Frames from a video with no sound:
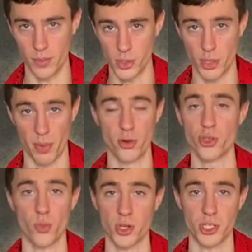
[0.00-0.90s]
suppose
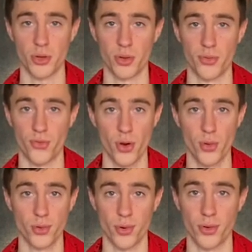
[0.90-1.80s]
you're watching on a
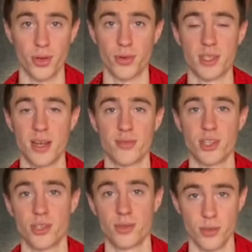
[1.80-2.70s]
phone or on your
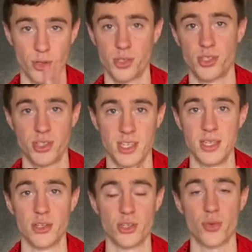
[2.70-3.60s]
television, just see
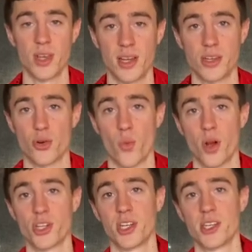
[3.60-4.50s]
the screen that you're
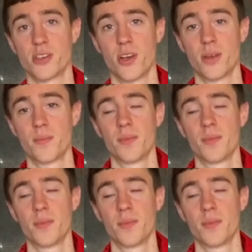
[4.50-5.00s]
watching this on.